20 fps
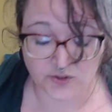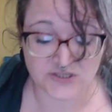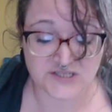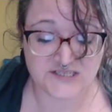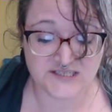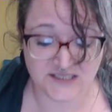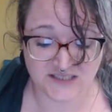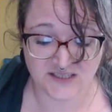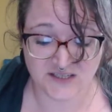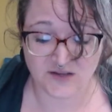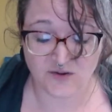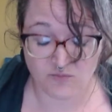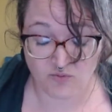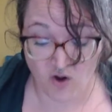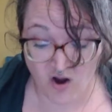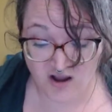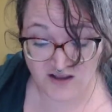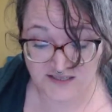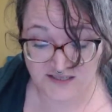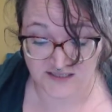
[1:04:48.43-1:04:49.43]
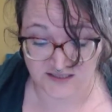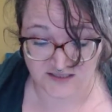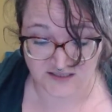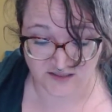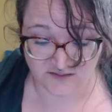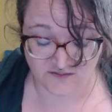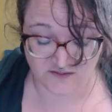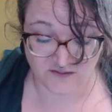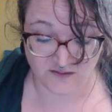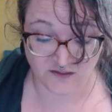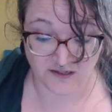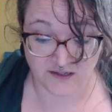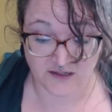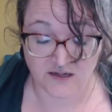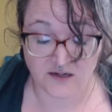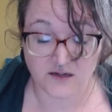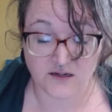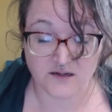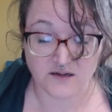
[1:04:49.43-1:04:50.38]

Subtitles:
still in a process of like